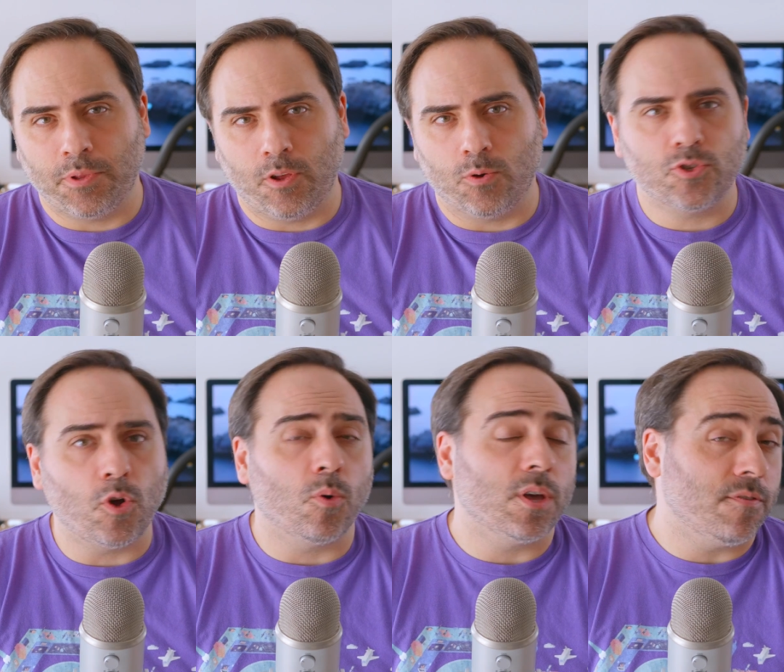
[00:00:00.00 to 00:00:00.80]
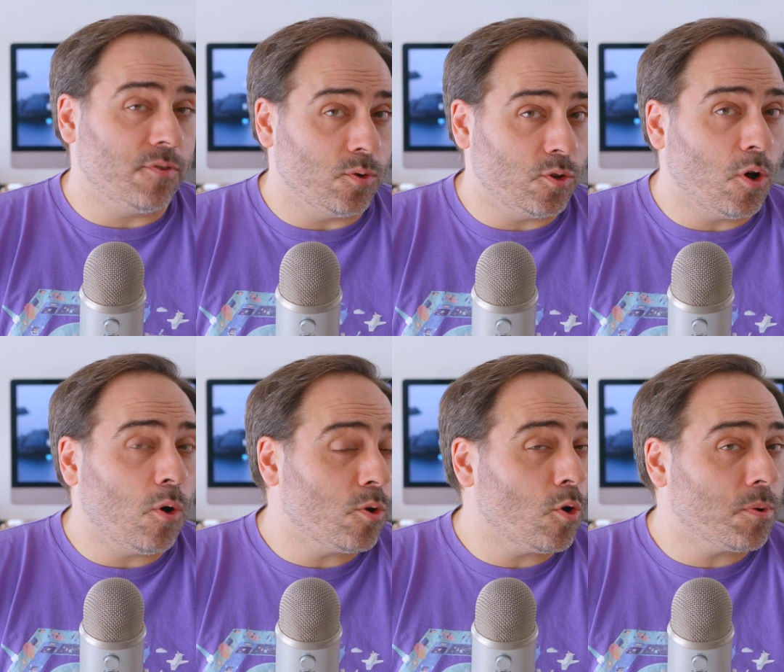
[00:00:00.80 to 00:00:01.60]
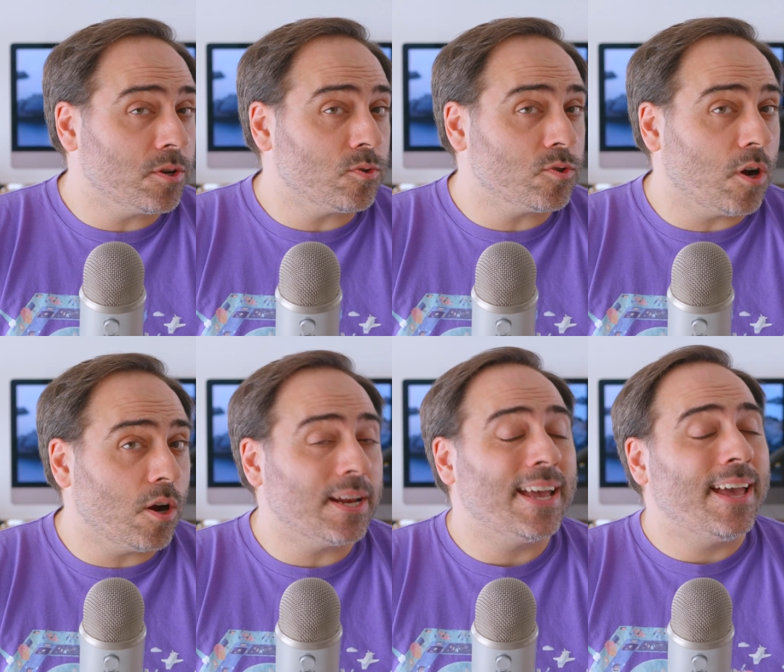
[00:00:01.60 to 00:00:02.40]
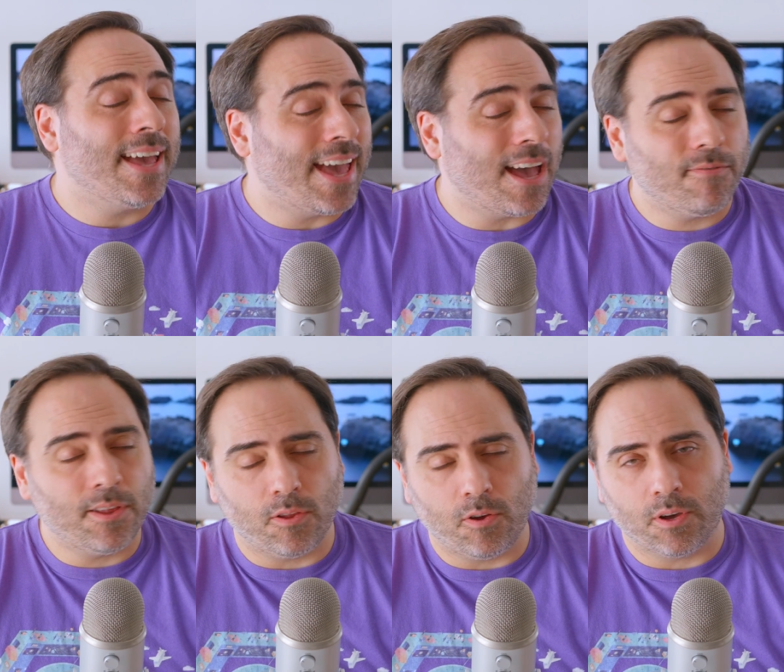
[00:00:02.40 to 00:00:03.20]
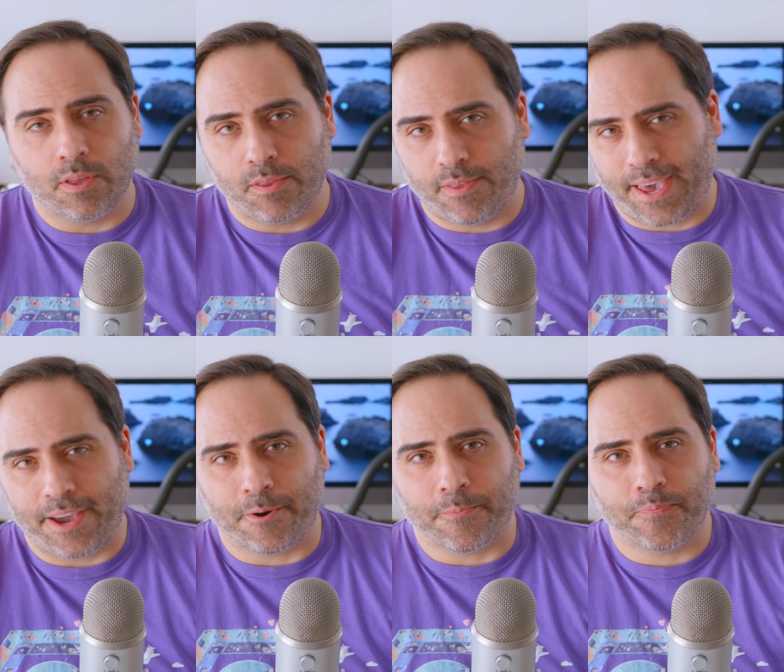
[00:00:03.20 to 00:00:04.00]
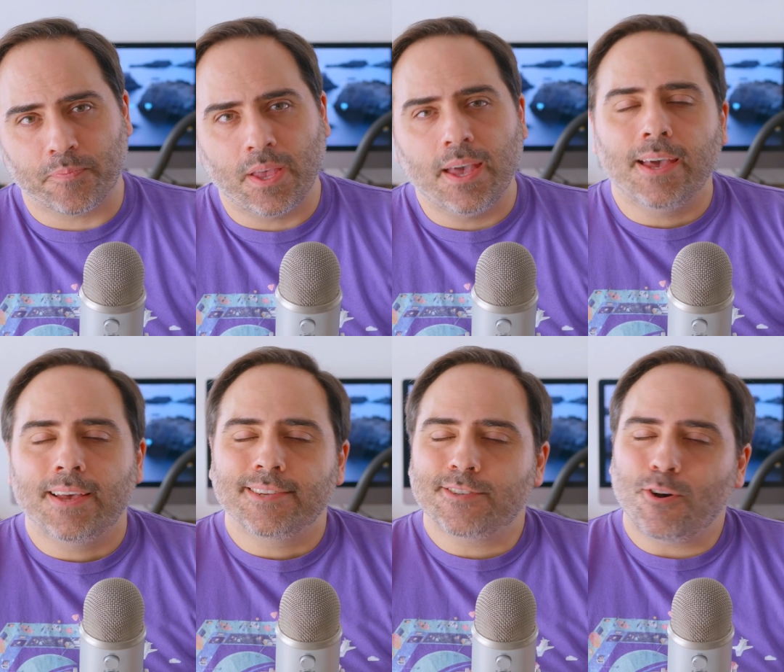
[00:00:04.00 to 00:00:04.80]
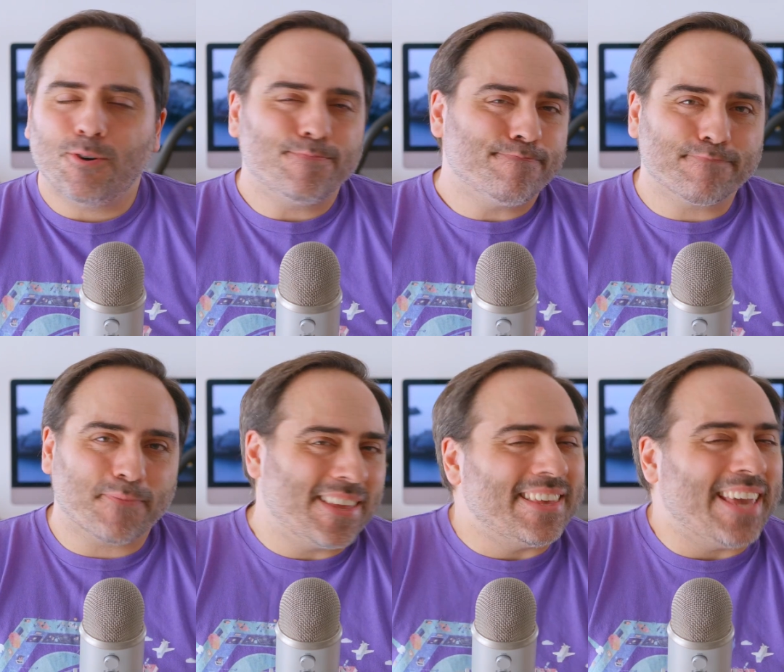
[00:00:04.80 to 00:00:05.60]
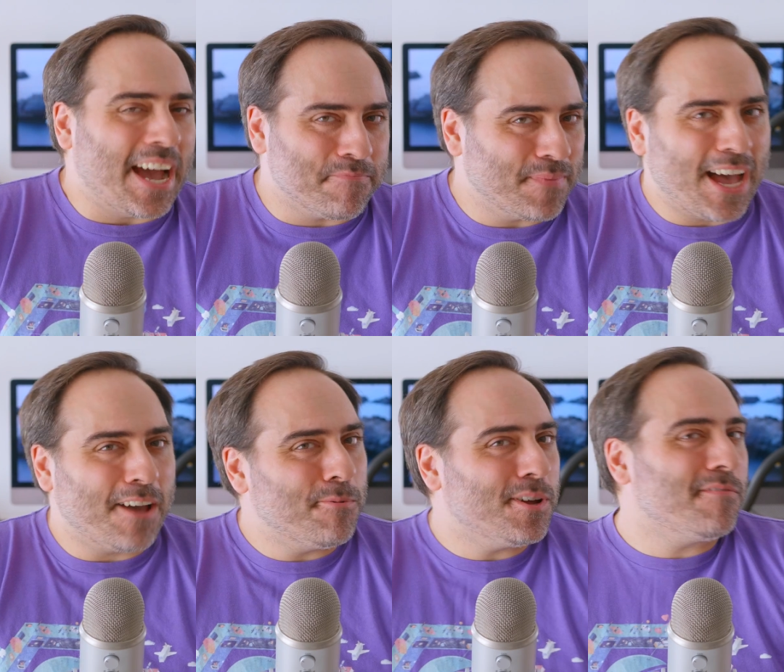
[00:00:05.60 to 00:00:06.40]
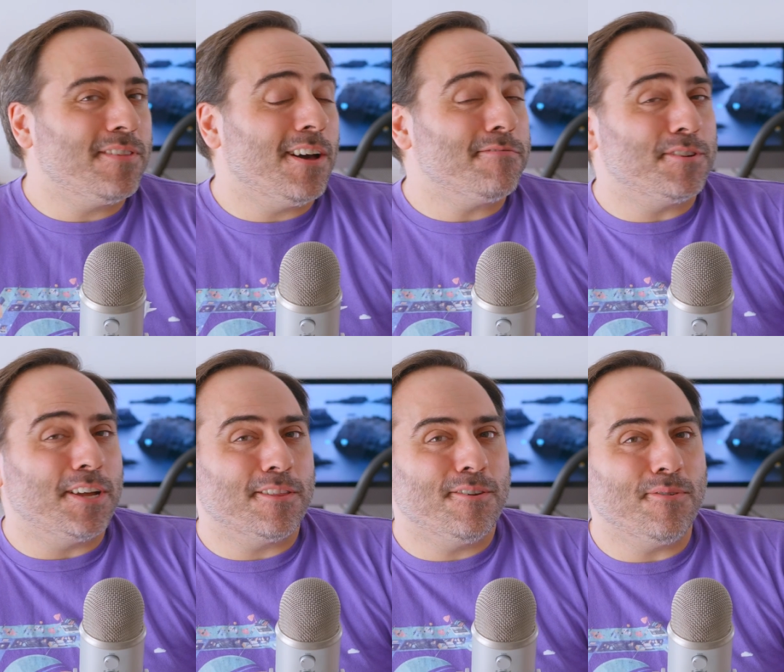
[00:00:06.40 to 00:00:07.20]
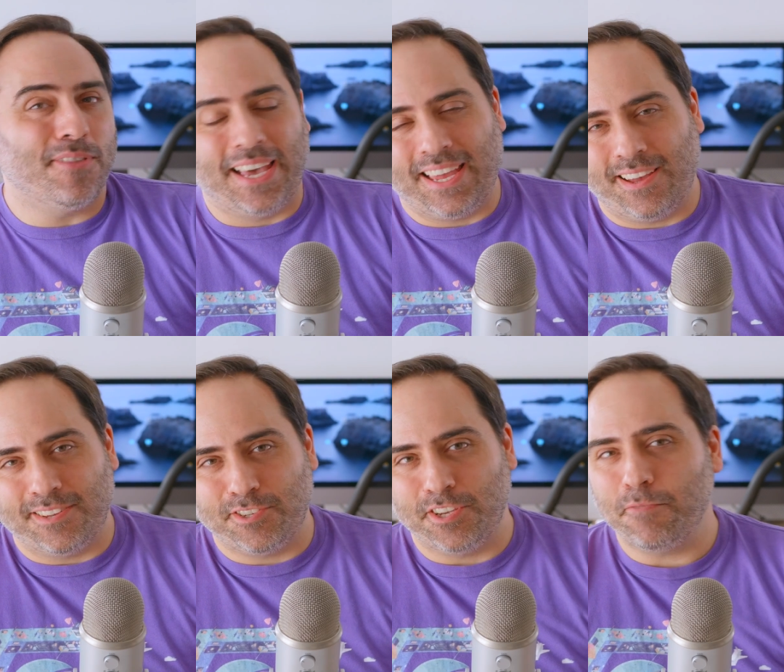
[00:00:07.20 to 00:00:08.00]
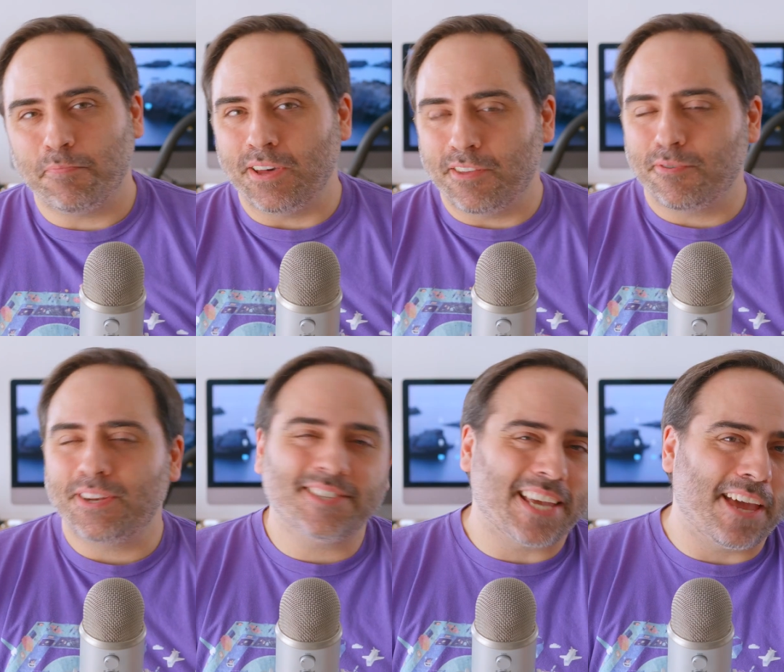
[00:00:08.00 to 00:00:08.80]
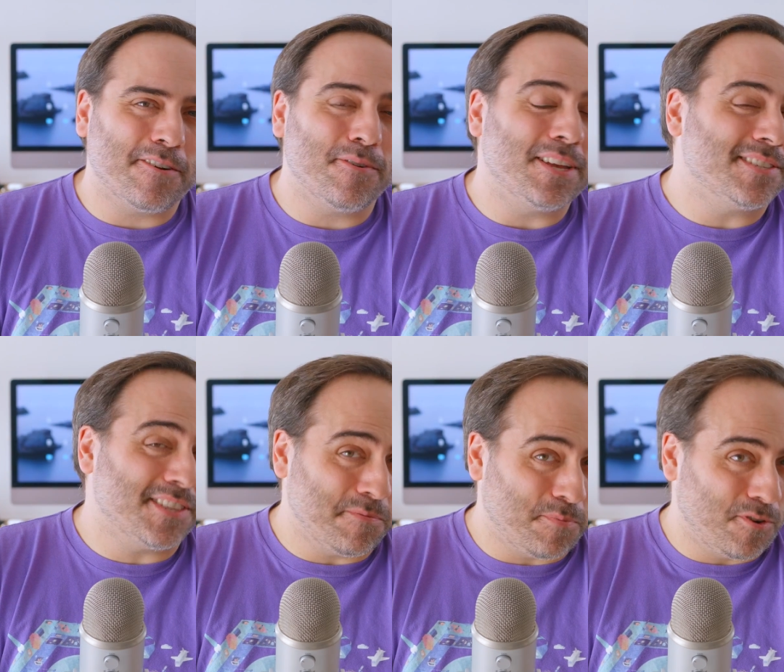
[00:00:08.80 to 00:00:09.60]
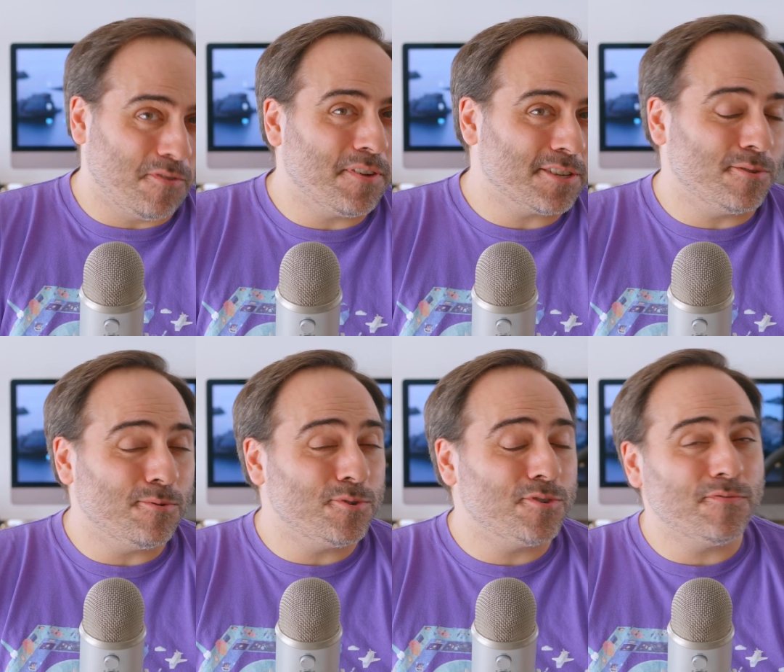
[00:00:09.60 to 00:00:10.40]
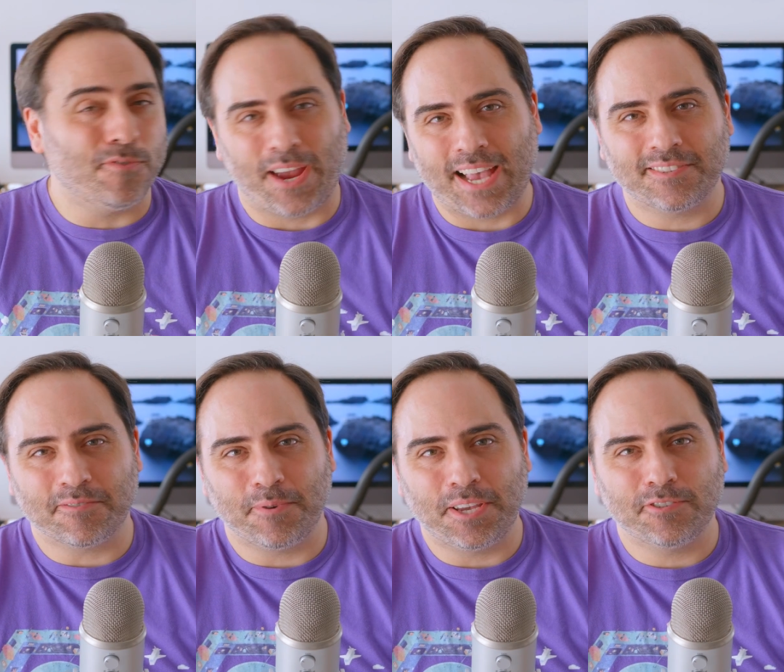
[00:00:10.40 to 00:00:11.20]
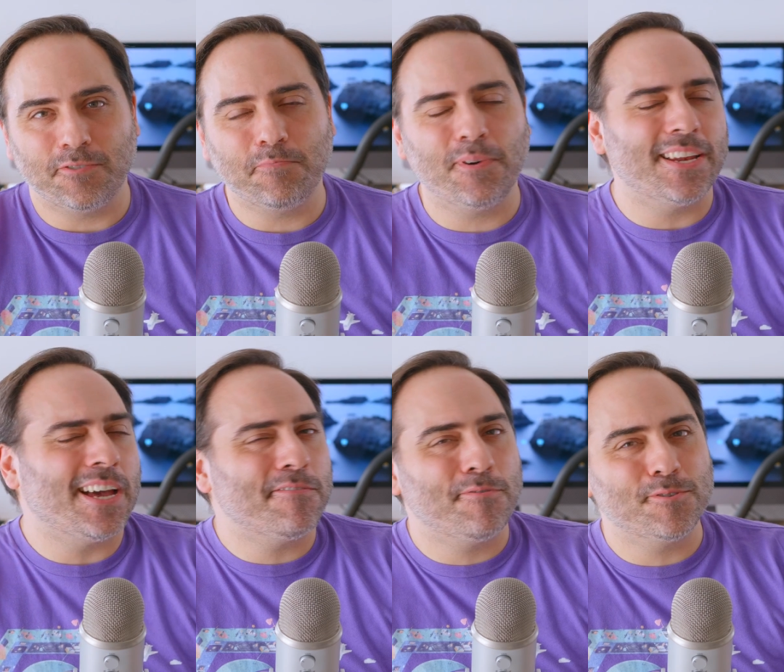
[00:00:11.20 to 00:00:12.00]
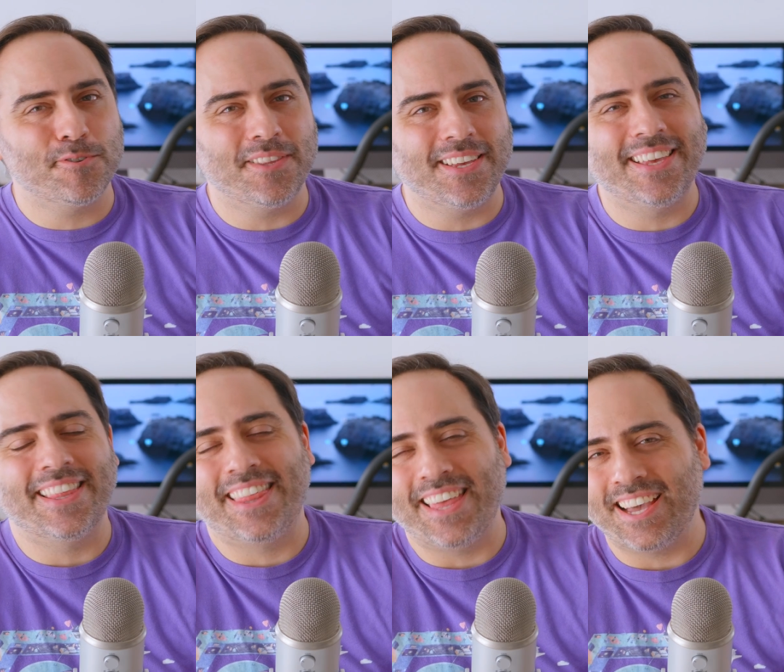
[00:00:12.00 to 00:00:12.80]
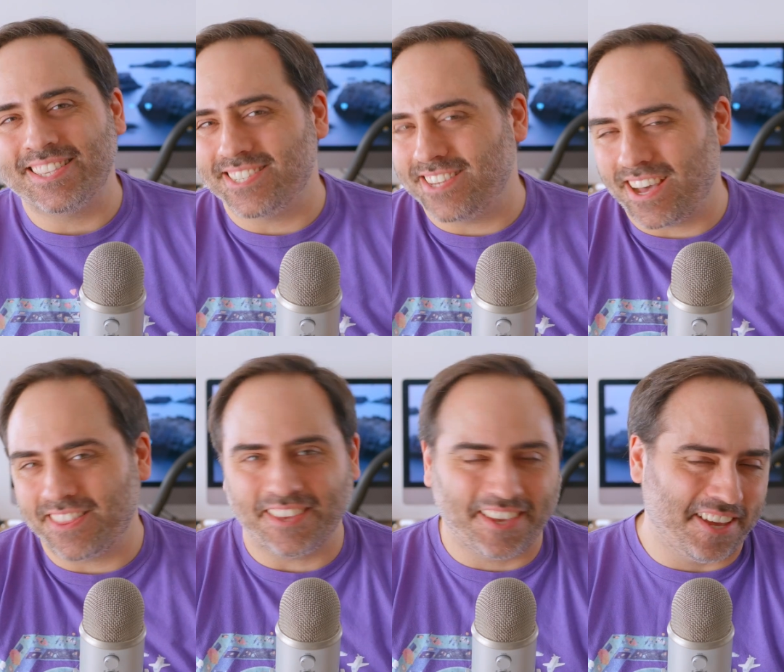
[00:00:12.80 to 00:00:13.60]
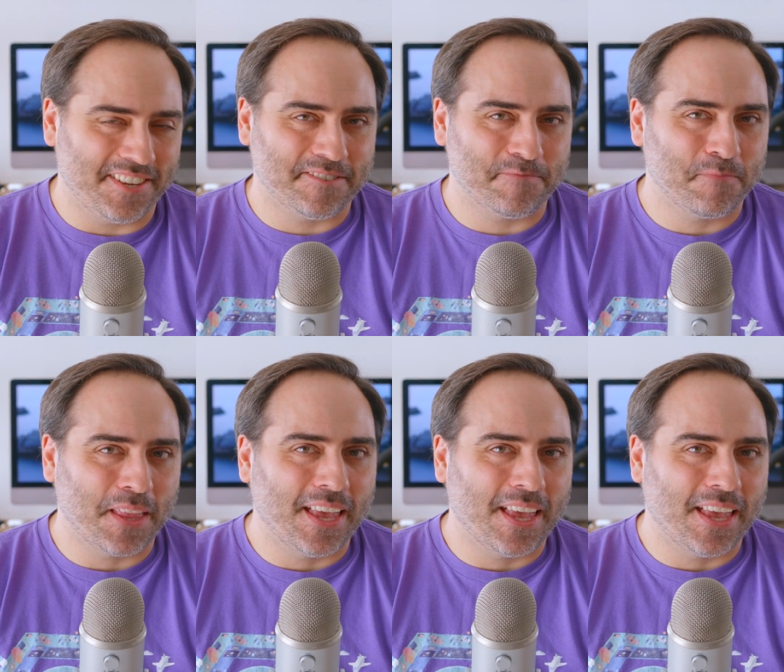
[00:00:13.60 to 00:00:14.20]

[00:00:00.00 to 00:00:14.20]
below, so if you don't know where to start, have a look there. So yeah, I would have loved to tell you that a cheap 3D scanner is the perfect solution for asset creation, but unfortunately that's not the case.